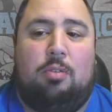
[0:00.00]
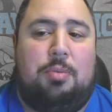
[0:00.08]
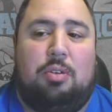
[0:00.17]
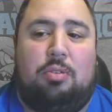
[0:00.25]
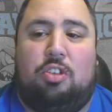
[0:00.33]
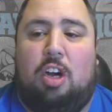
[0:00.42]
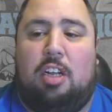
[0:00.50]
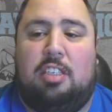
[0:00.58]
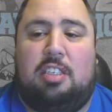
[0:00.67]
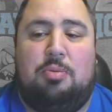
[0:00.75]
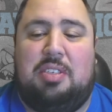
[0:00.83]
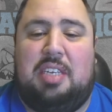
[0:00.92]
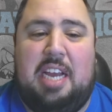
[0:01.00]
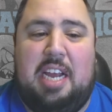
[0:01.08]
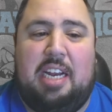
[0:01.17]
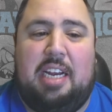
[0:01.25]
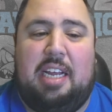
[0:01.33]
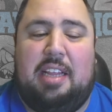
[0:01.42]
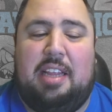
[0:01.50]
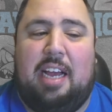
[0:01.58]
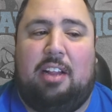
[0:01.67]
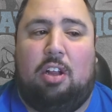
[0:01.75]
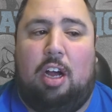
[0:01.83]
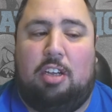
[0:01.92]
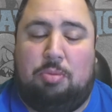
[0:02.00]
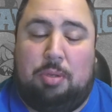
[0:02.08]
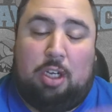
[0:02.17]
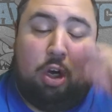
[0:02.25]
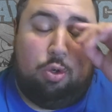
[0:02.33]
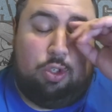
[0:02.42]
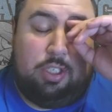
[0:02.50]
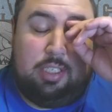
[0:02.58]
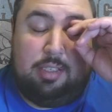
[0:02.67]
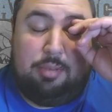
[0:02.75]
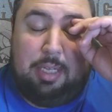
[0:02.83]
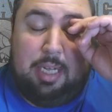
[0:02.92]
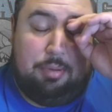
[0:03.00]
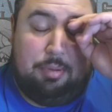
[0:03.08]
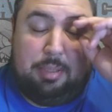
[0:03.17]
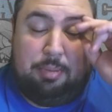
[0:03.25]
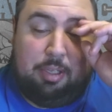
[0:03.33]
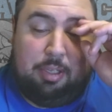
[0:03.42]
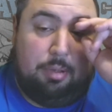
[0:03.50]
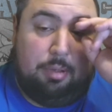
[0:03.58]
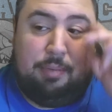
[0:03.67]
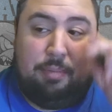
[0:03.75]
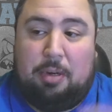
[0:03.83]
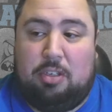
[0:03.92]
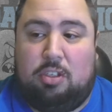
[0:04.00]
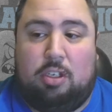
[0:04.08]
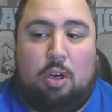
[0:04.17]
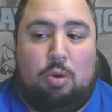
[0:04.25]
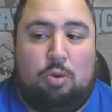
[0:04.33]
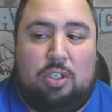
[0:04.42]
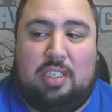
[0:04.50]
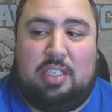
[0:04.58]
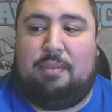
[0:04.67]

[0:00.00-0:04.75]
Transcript: You know, Johnson was heated in that loss with coaching, with, uh, with, with all different parts of the coaching staff.